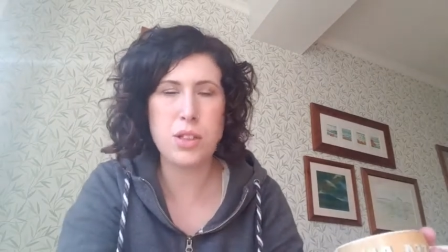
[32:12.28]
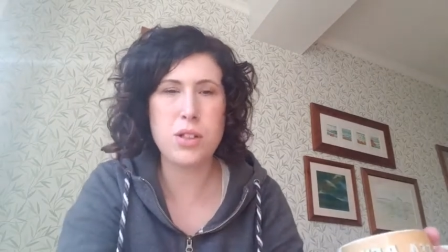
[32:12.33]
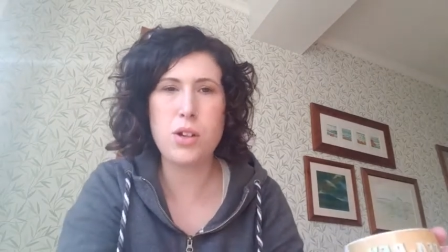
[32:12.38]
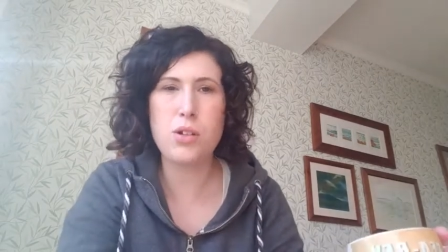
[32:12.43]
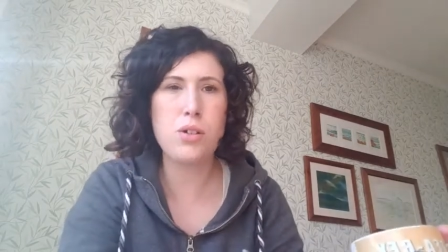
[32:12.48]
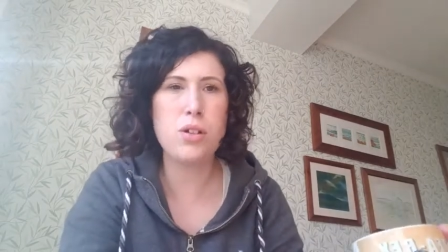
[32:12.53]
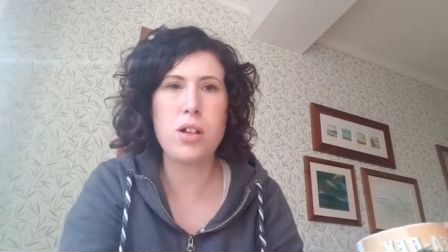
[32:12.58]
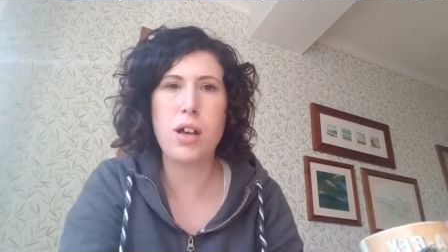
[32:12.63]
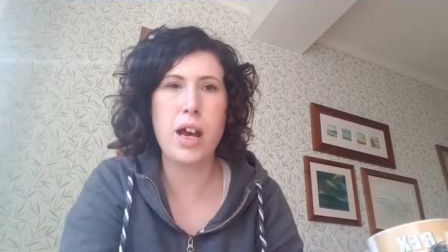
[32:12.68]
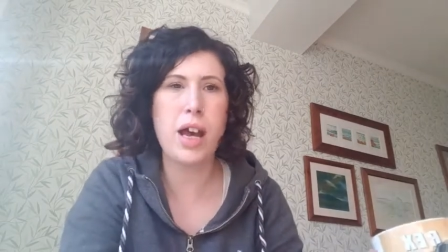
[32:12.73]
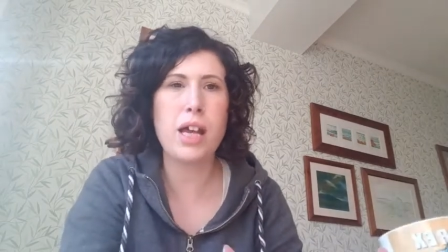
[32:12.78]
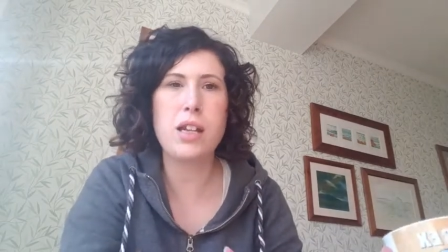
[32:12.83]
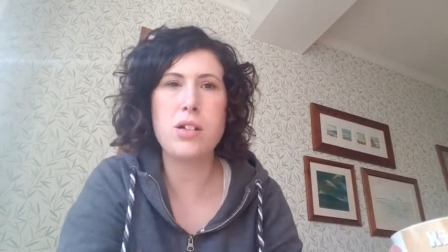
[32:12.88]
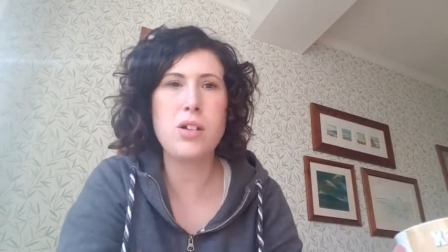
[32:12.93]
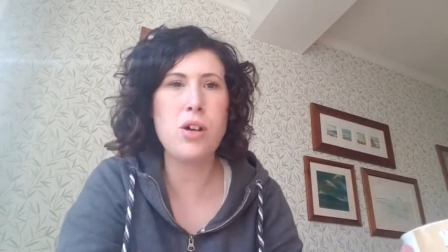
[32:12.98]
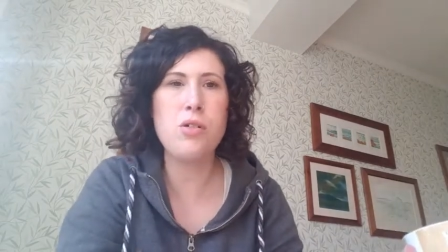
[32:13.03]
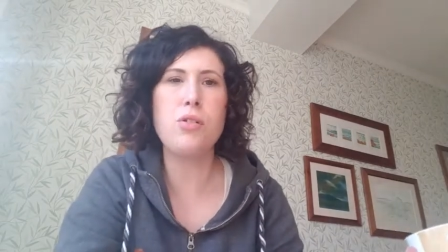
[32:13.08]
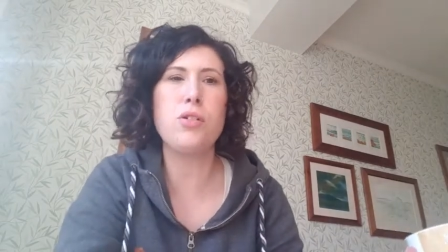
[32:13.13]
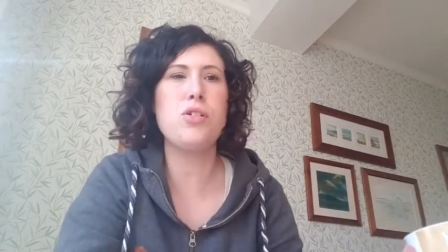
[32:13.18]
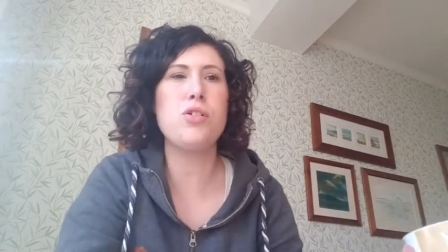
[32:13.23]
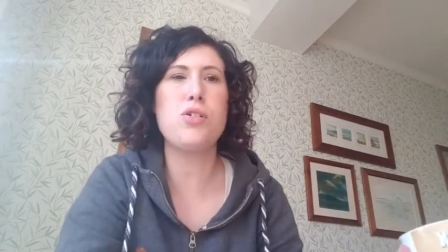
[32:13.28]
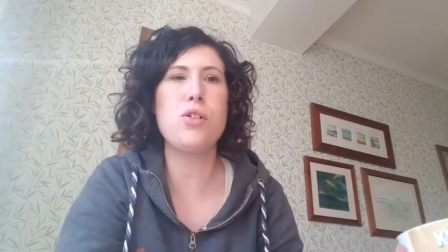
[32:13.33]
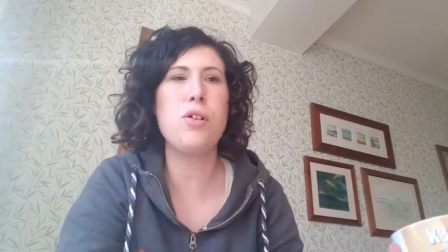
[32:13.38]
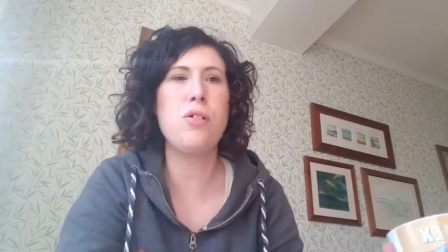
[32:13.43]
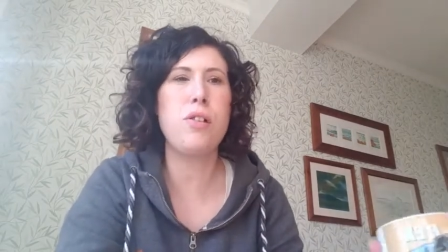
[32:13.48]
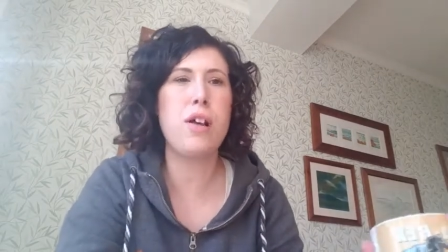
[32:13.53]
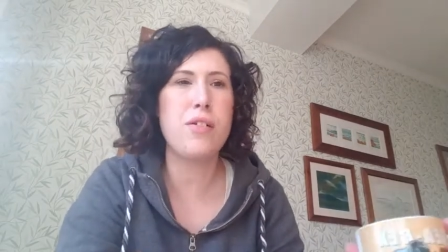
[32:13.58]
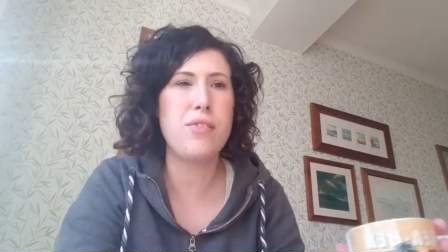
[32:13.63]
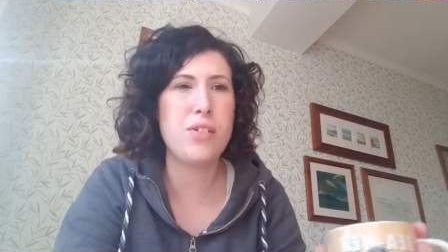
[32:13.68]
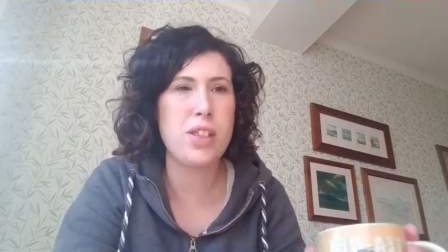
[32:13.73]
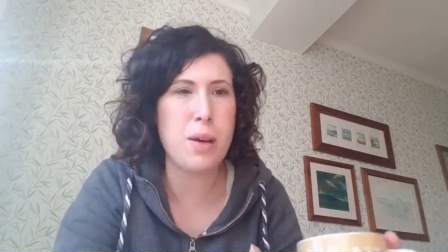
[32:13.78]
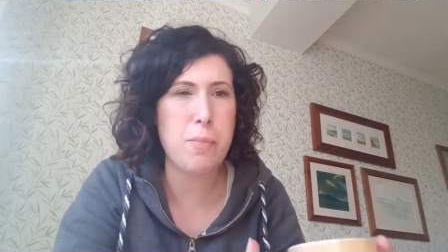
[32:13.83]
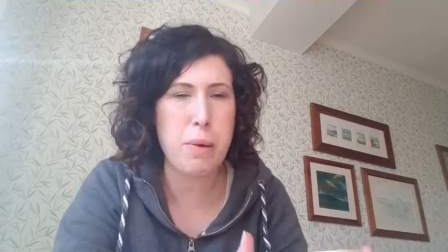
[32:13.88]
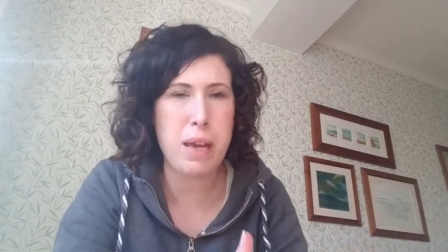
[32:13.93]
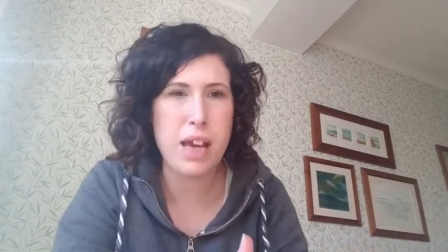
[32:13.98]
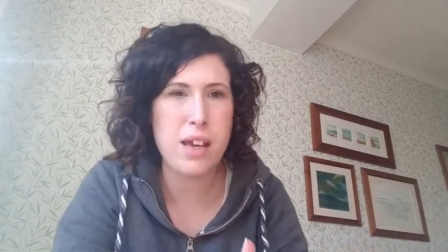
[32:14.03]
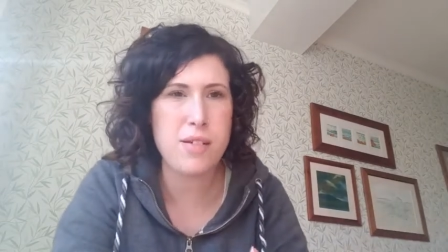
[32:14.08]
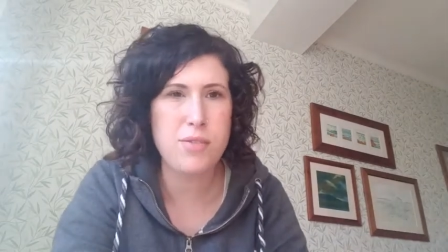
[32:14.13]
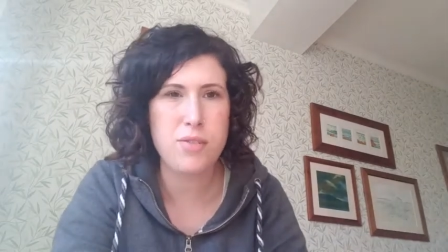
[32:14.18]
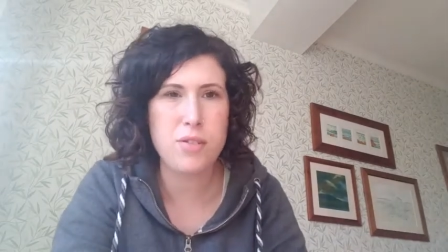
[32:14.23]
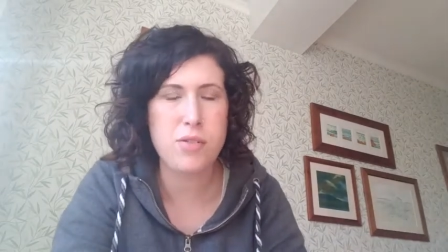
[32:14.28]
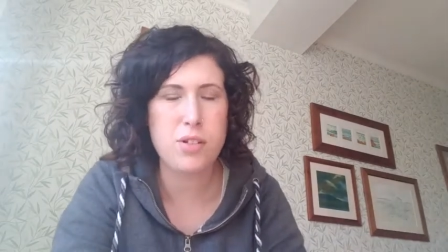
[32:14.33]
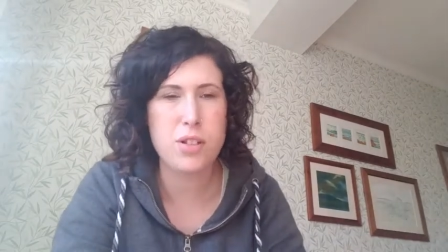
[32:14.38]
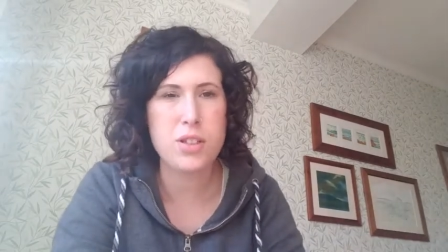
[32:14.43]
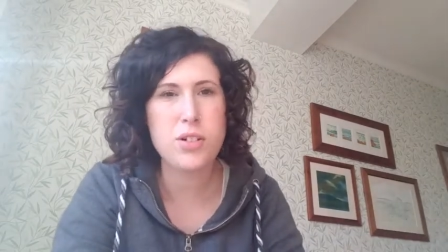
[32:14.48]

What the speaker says: had no control over that behaviour at